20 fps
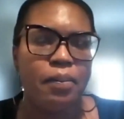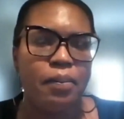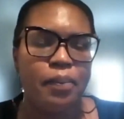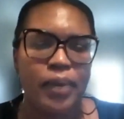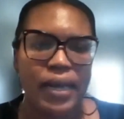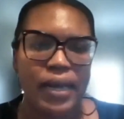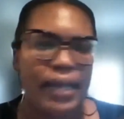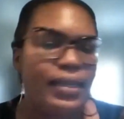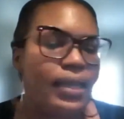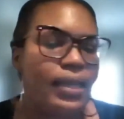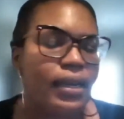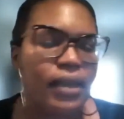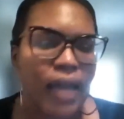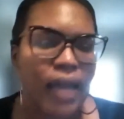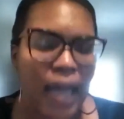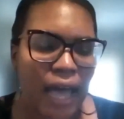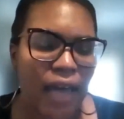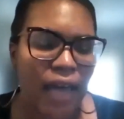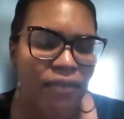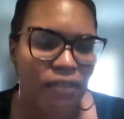But I didn't
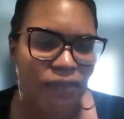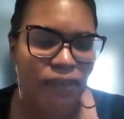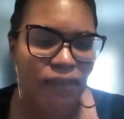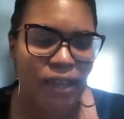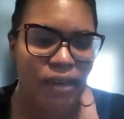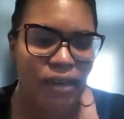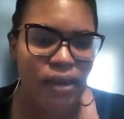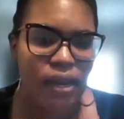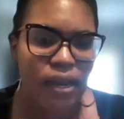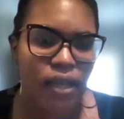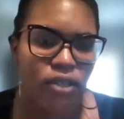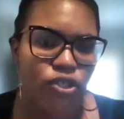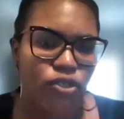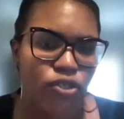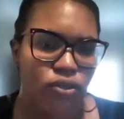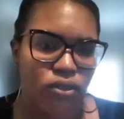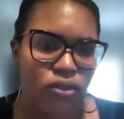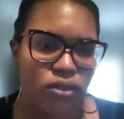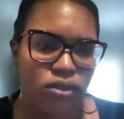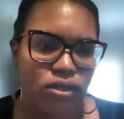have the
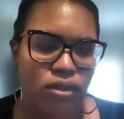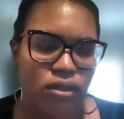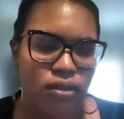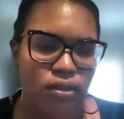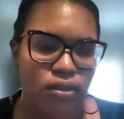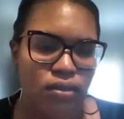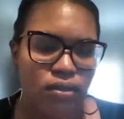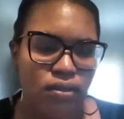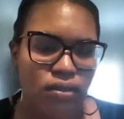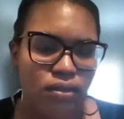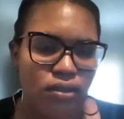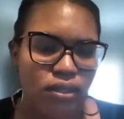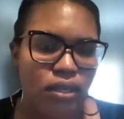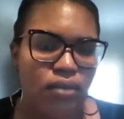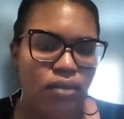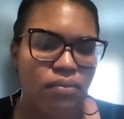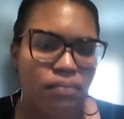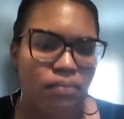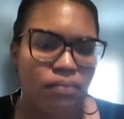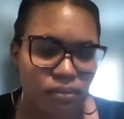financials
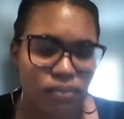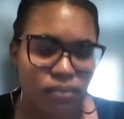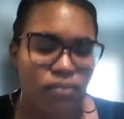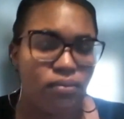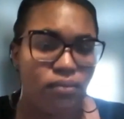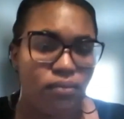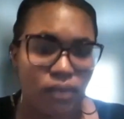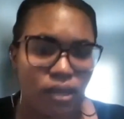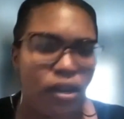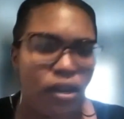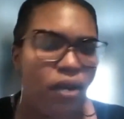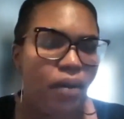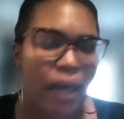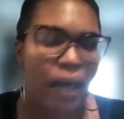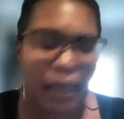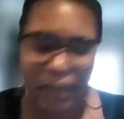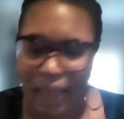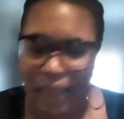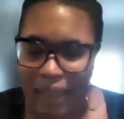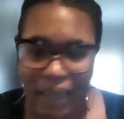to,
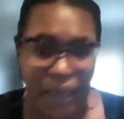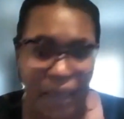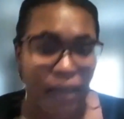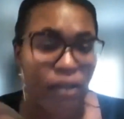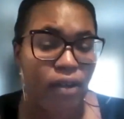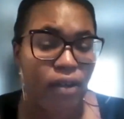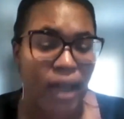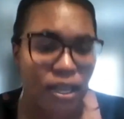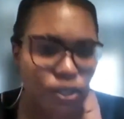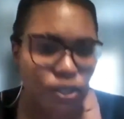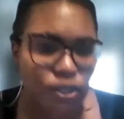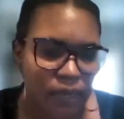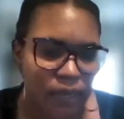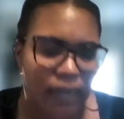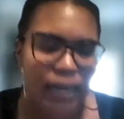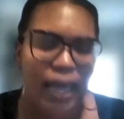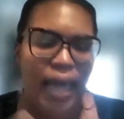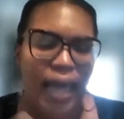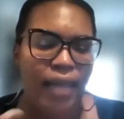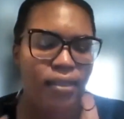I
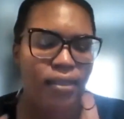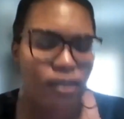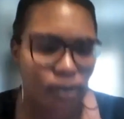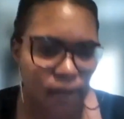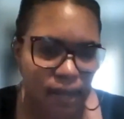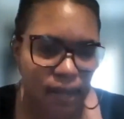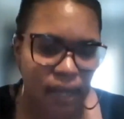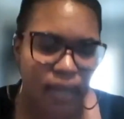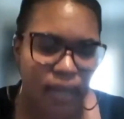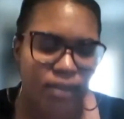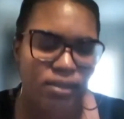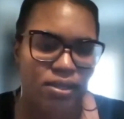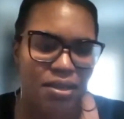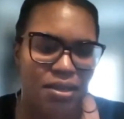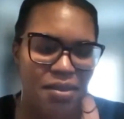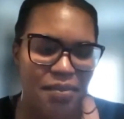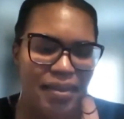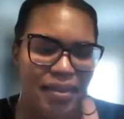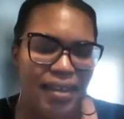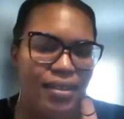graduated, I had the grades,
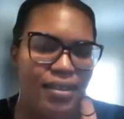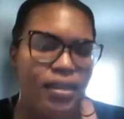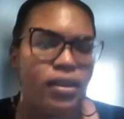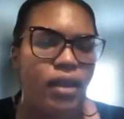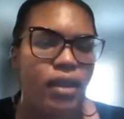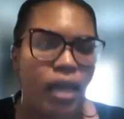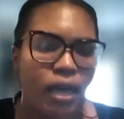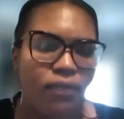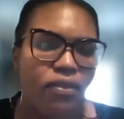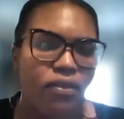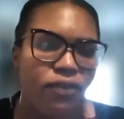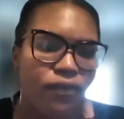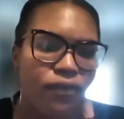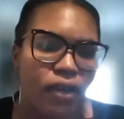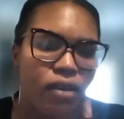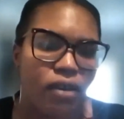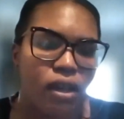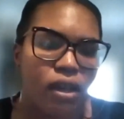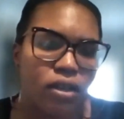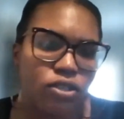but I didn't have the
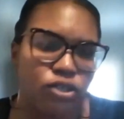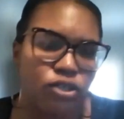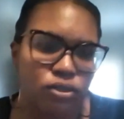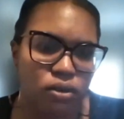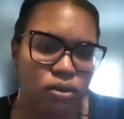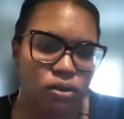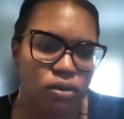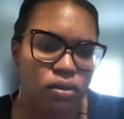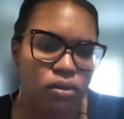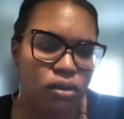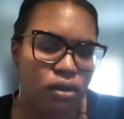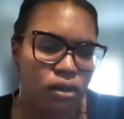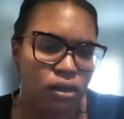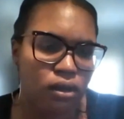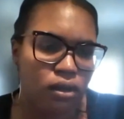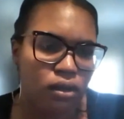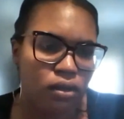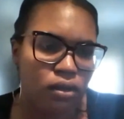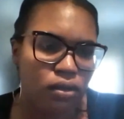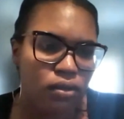financial,
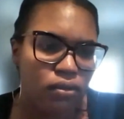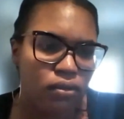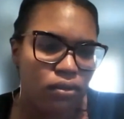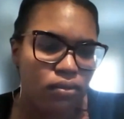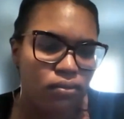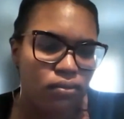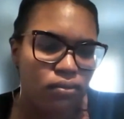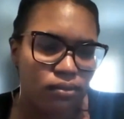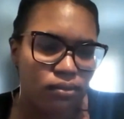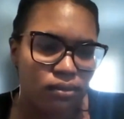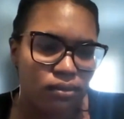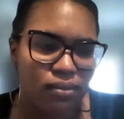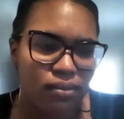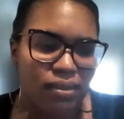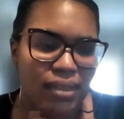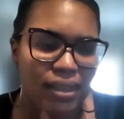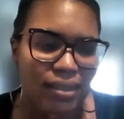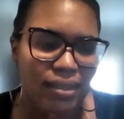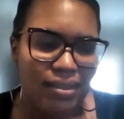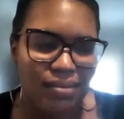
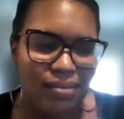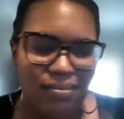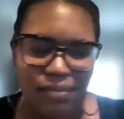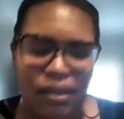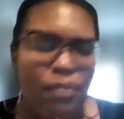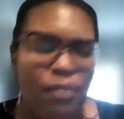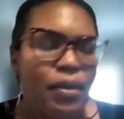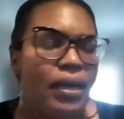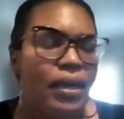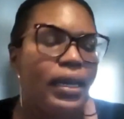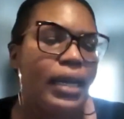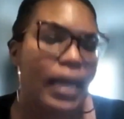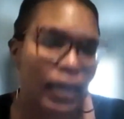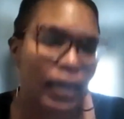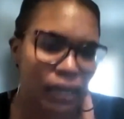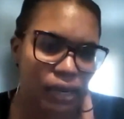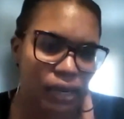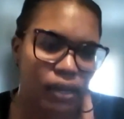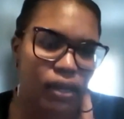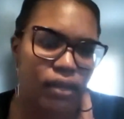the money
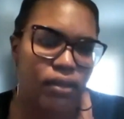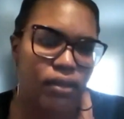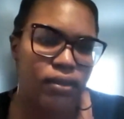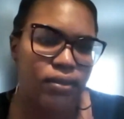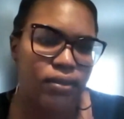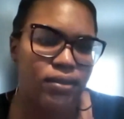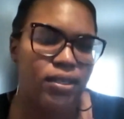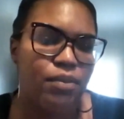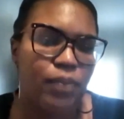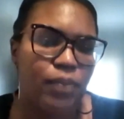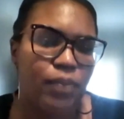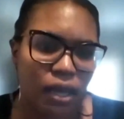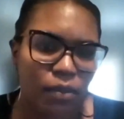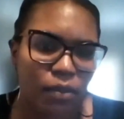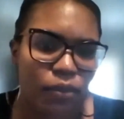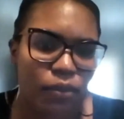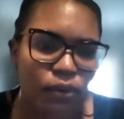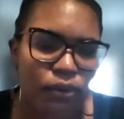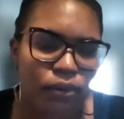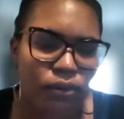I needed to be
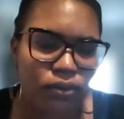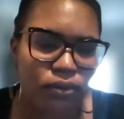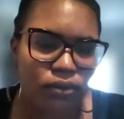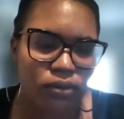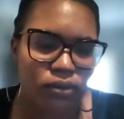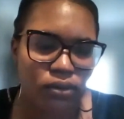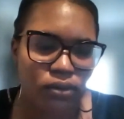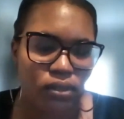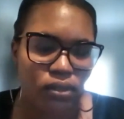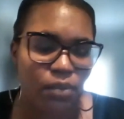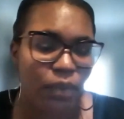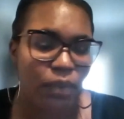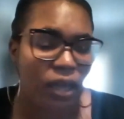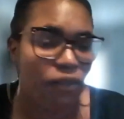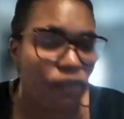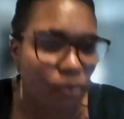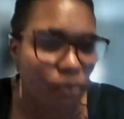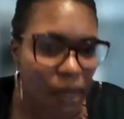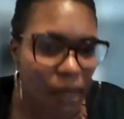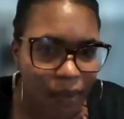able to
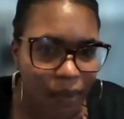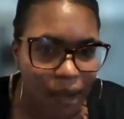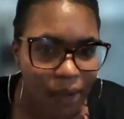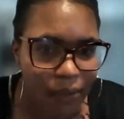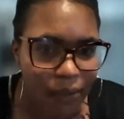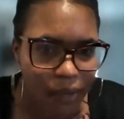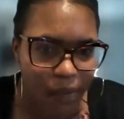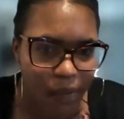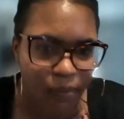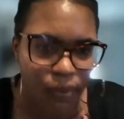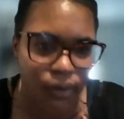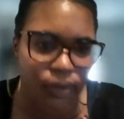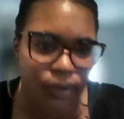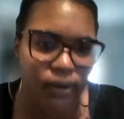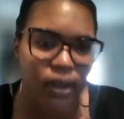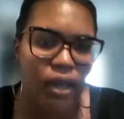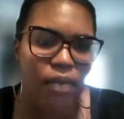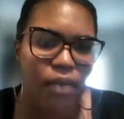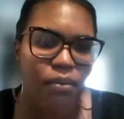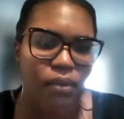pay for my bar prep
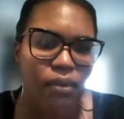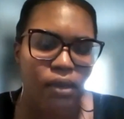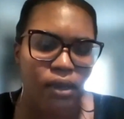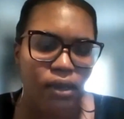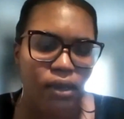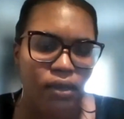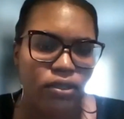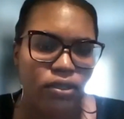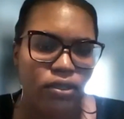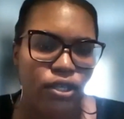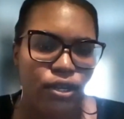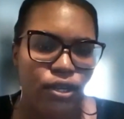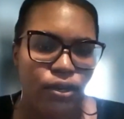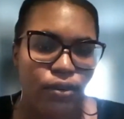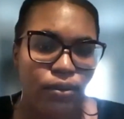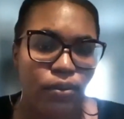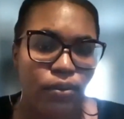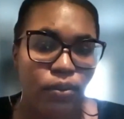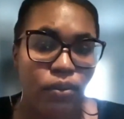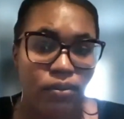program,
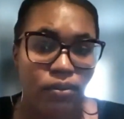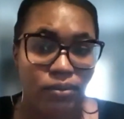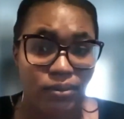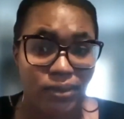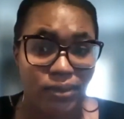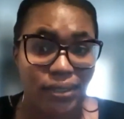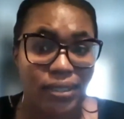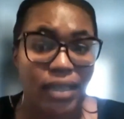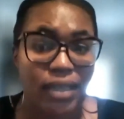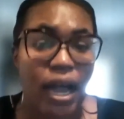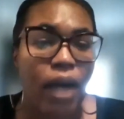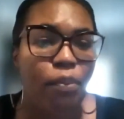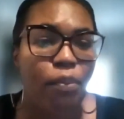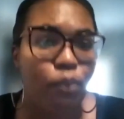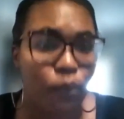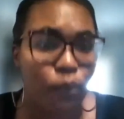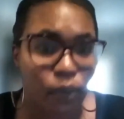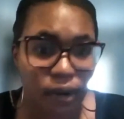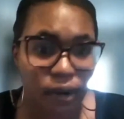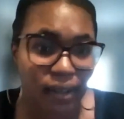to
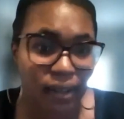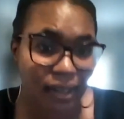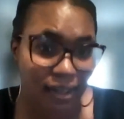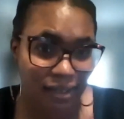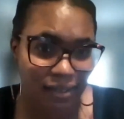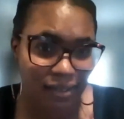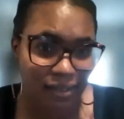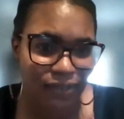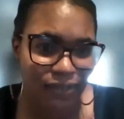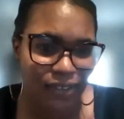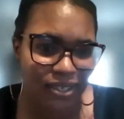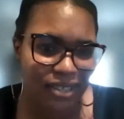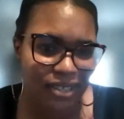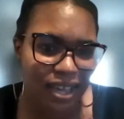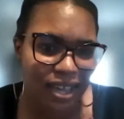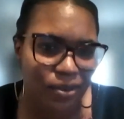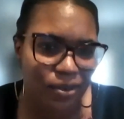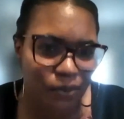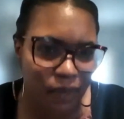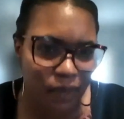stop working for
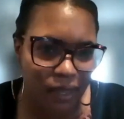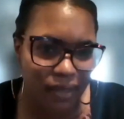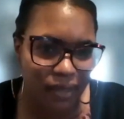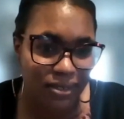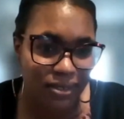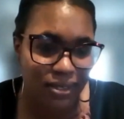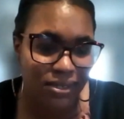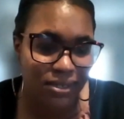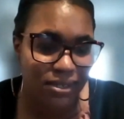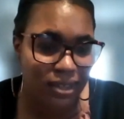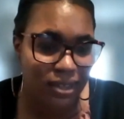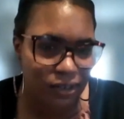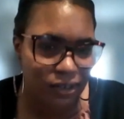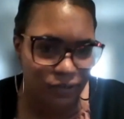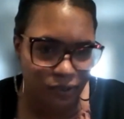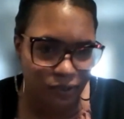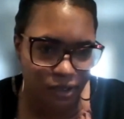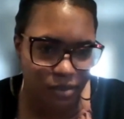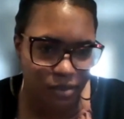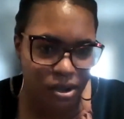10 weeks to study
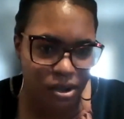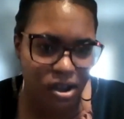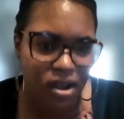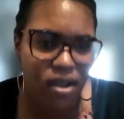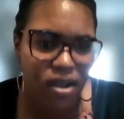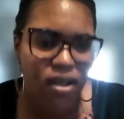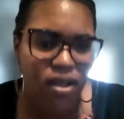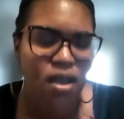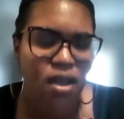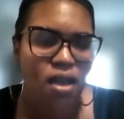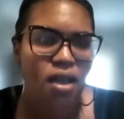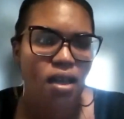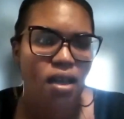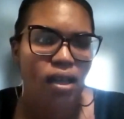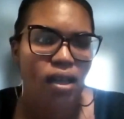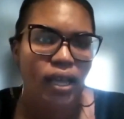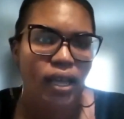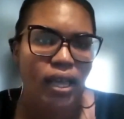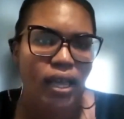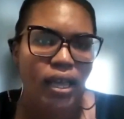for the bar.
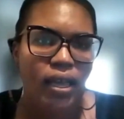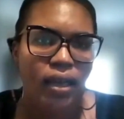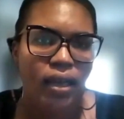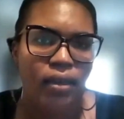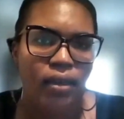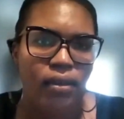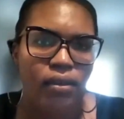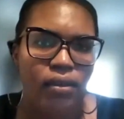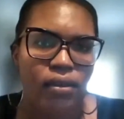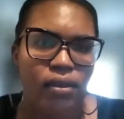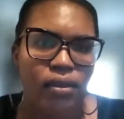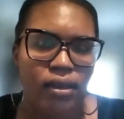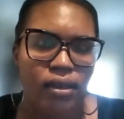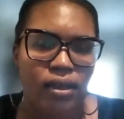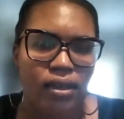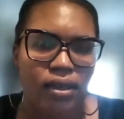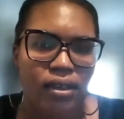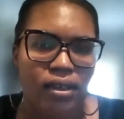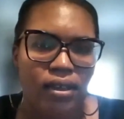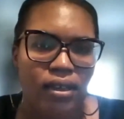And
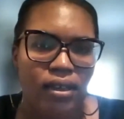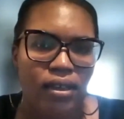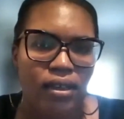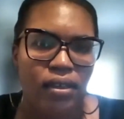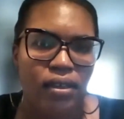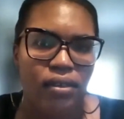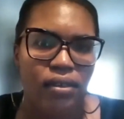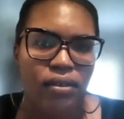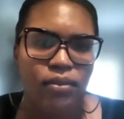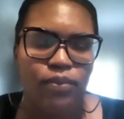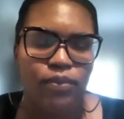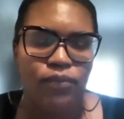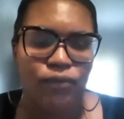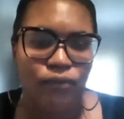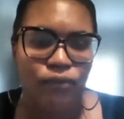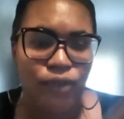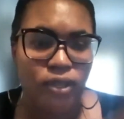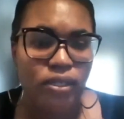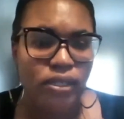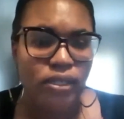
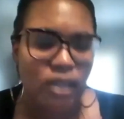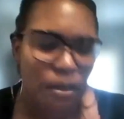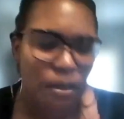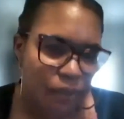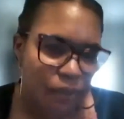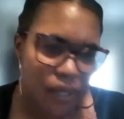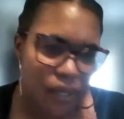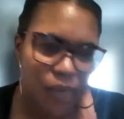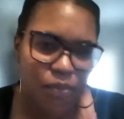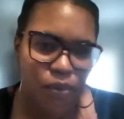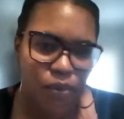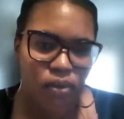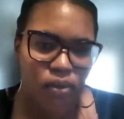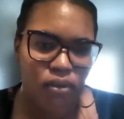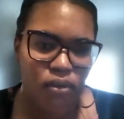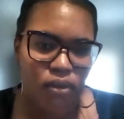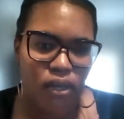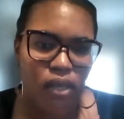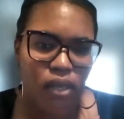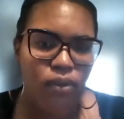for some
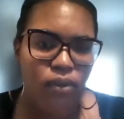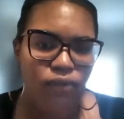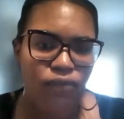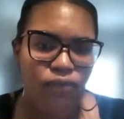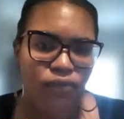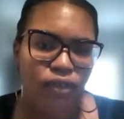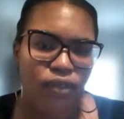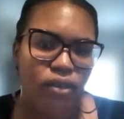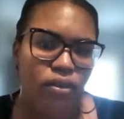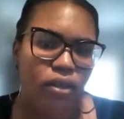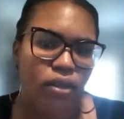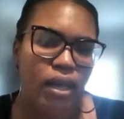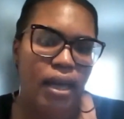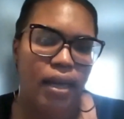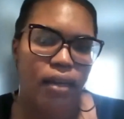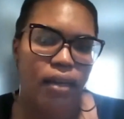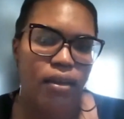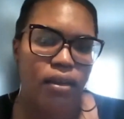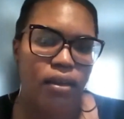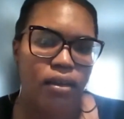people, it would feel
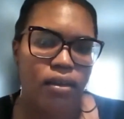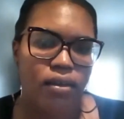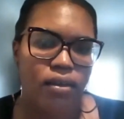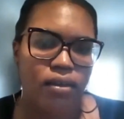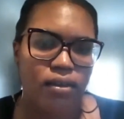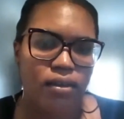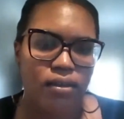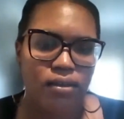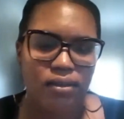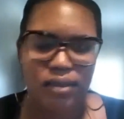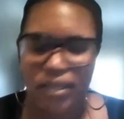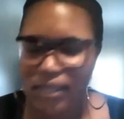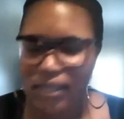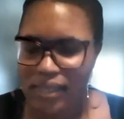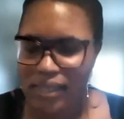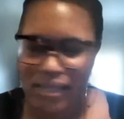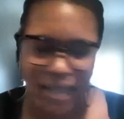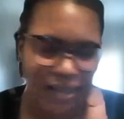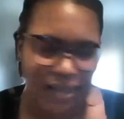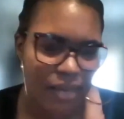like
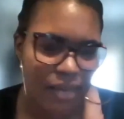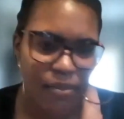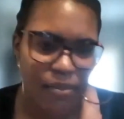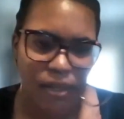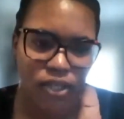this is not that